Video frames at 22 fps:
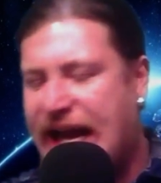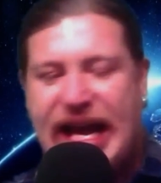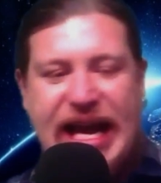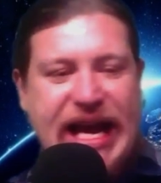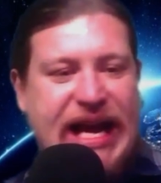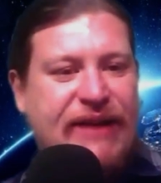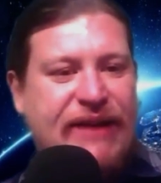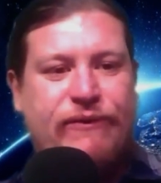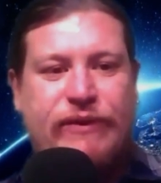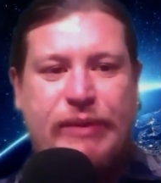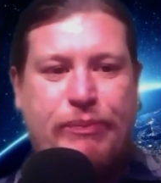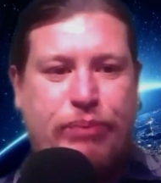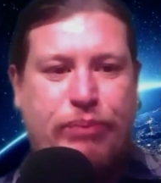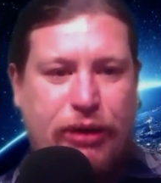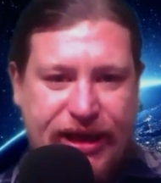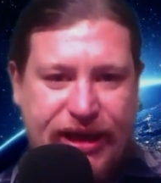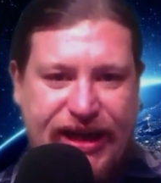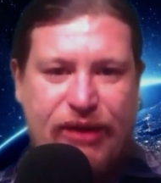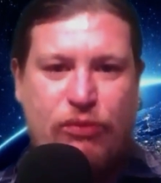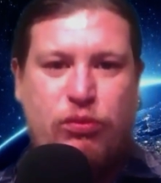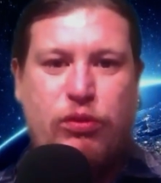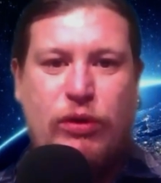
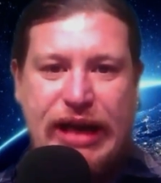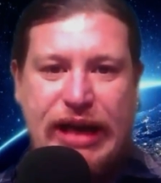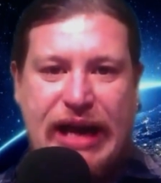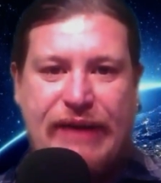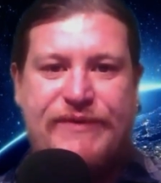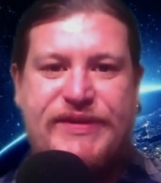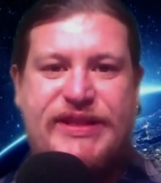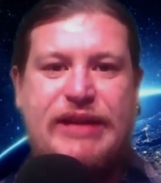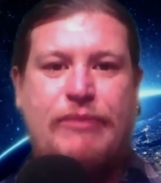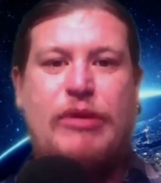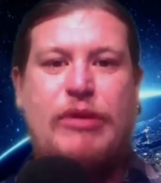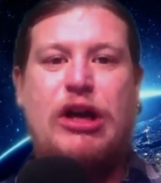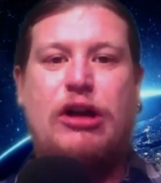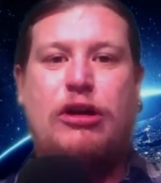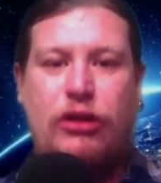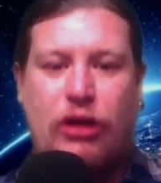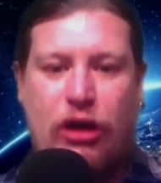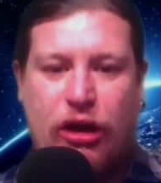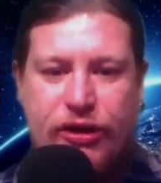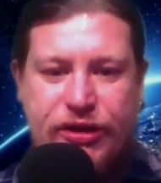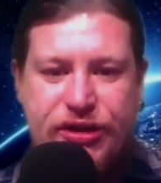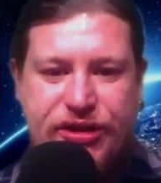Everybody would have someone
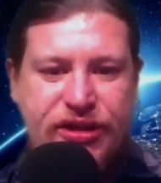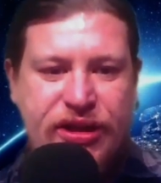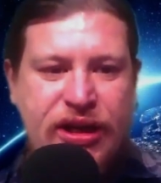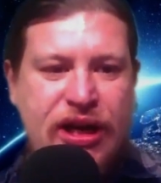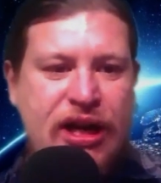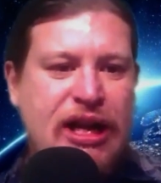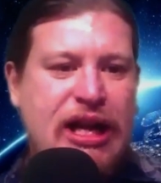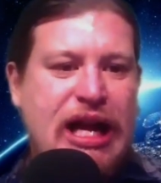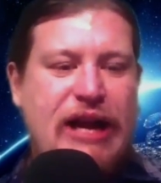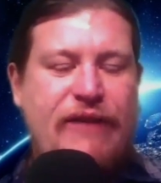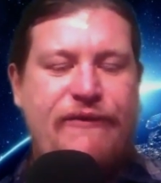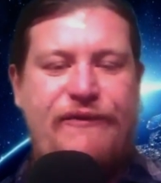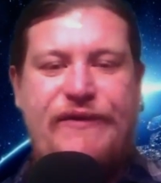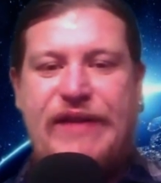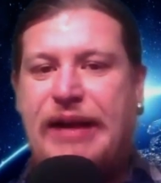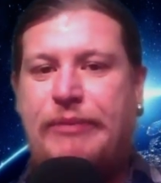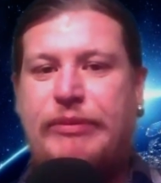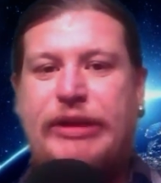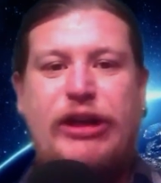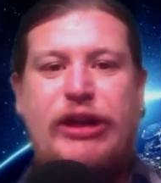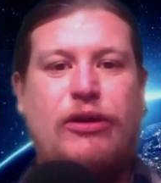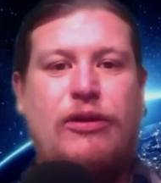close, a
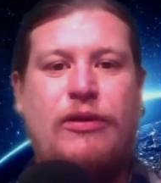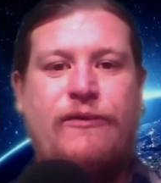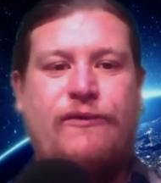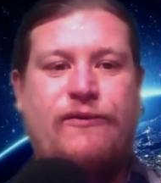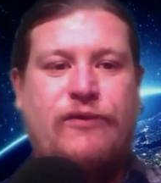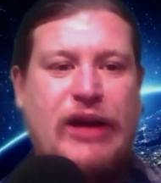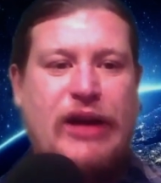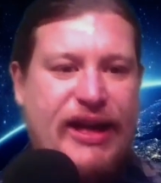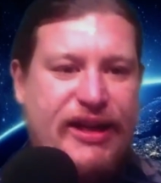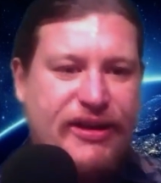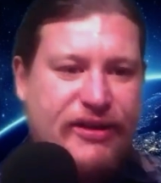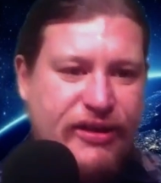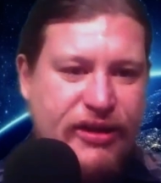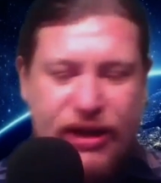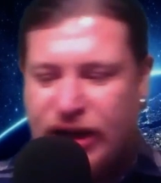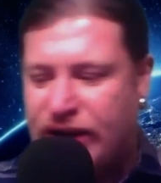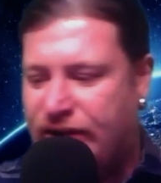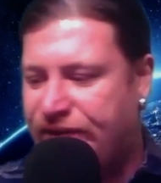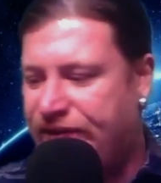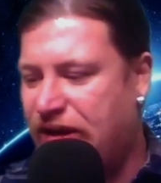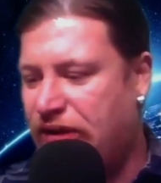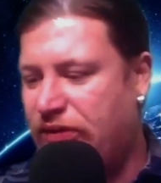family or a friend
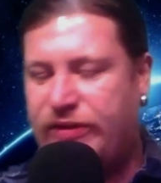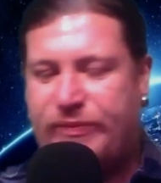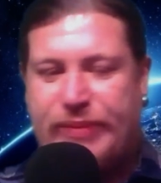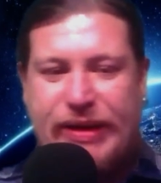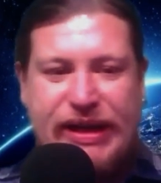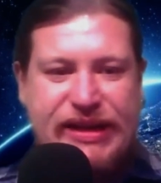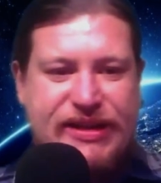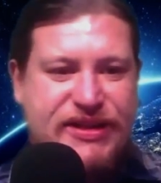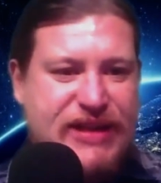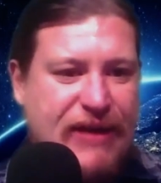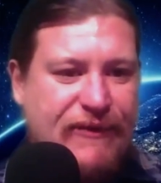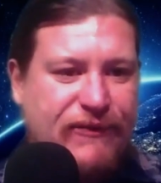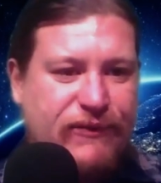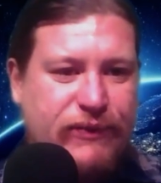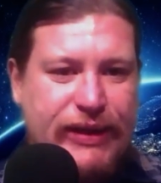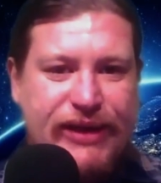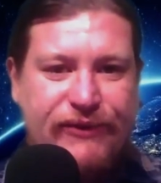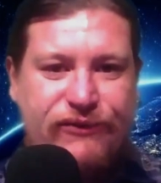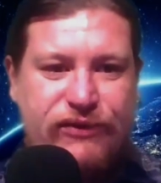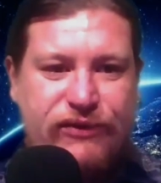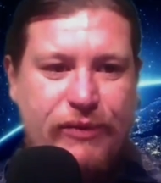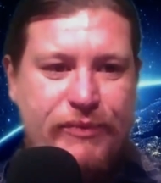that would have been
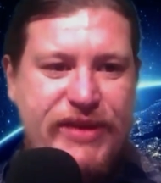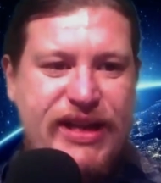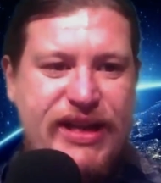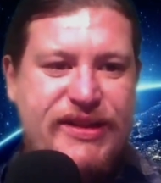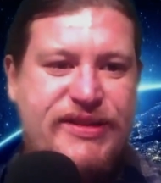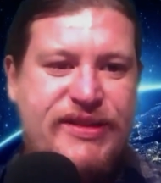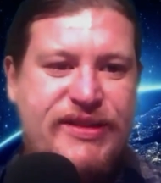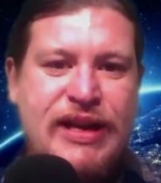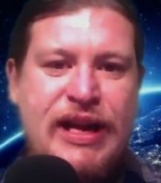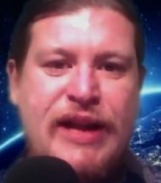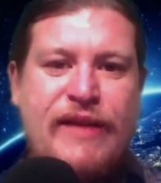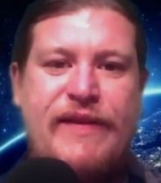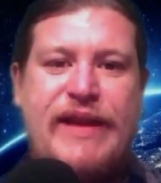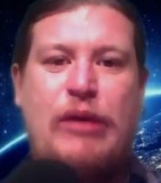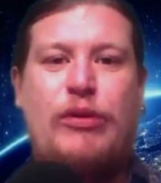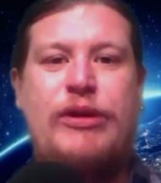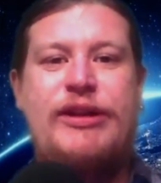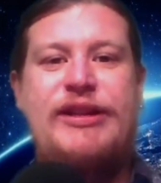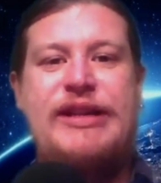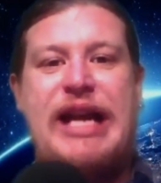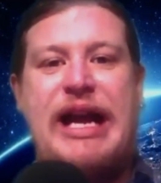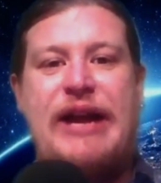suffering from this. They
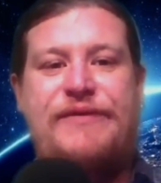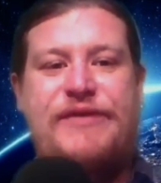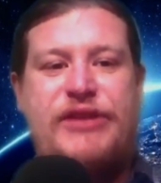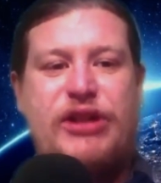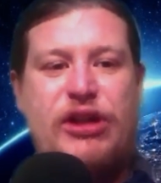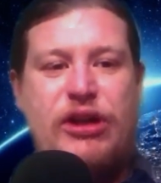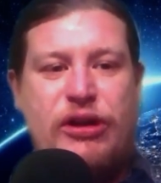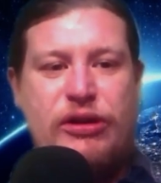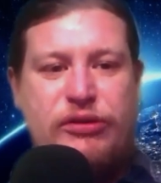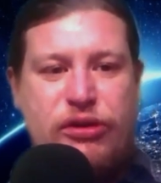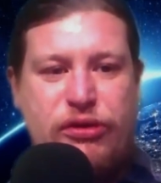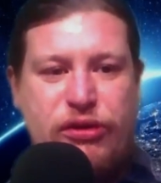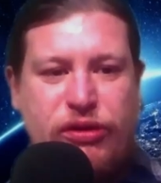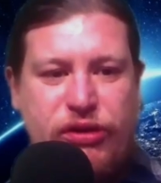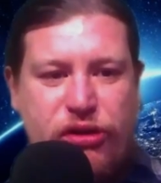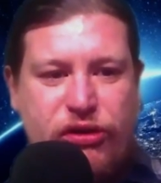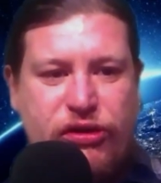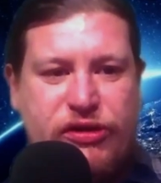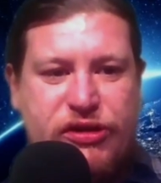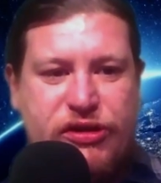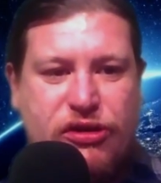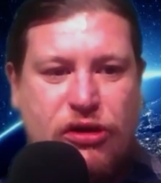wouldn't have to
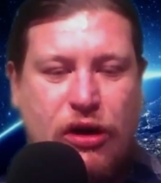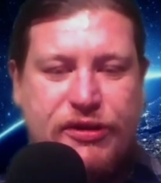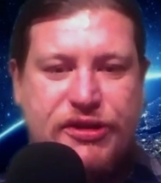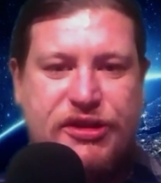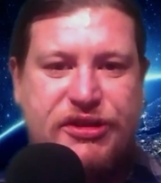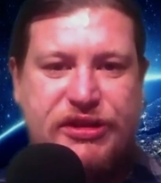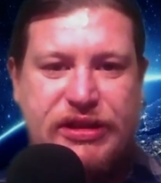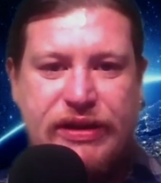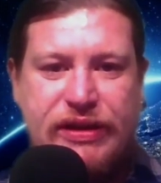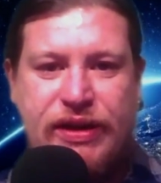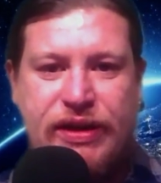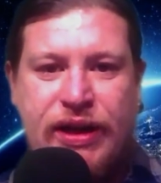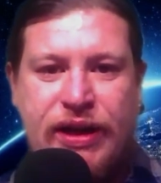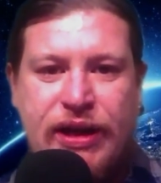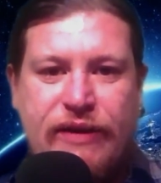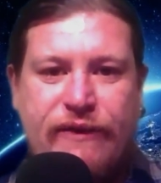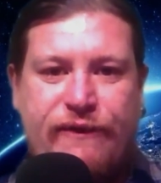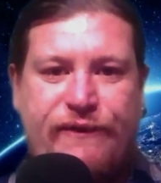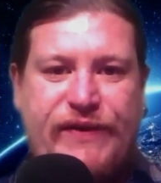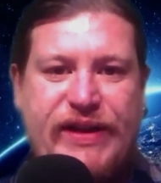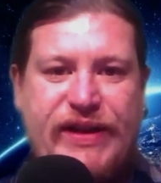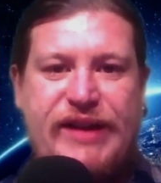use constant
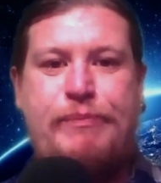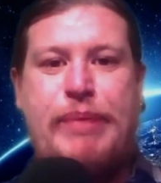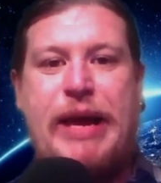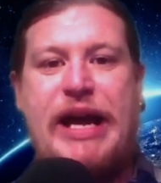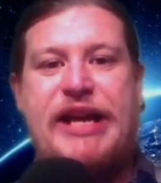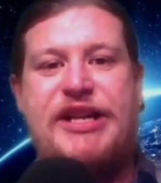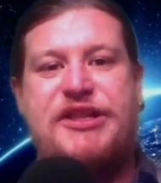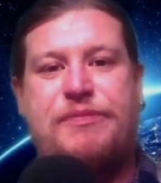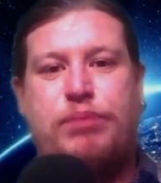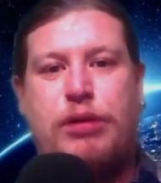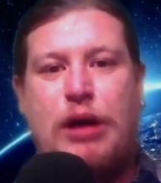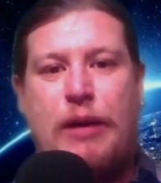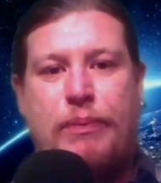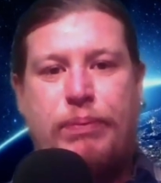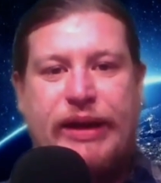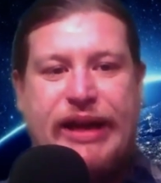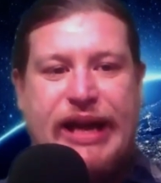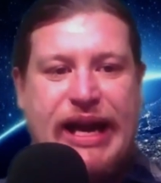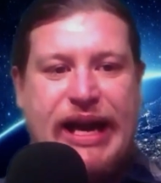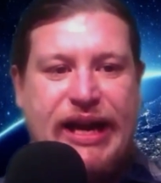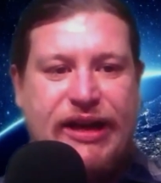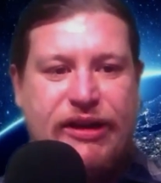fear-based
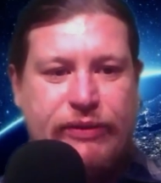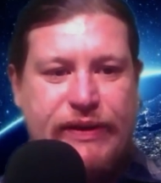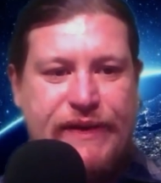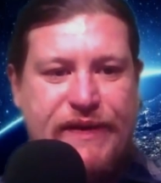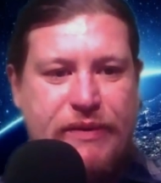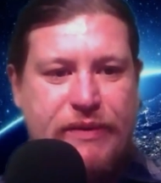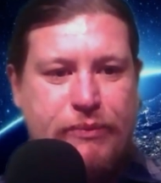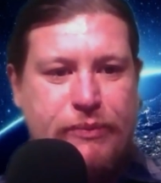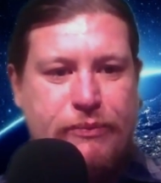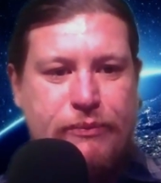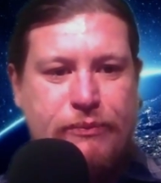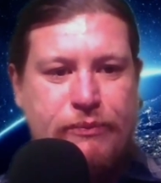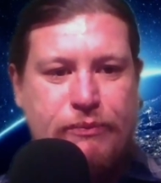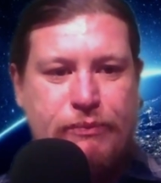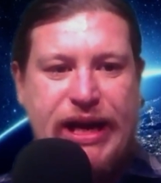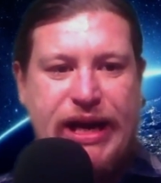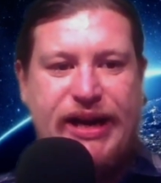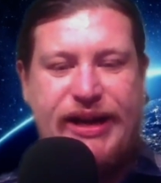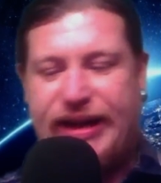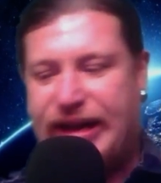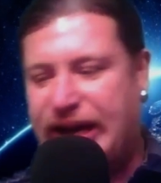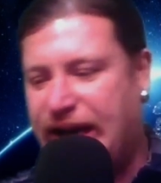propaganda in the
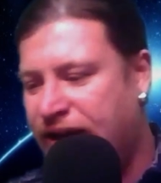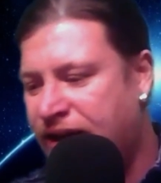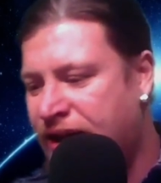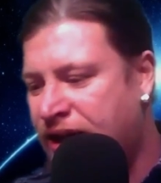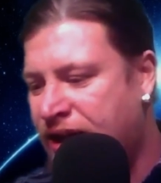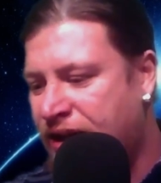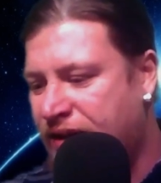media.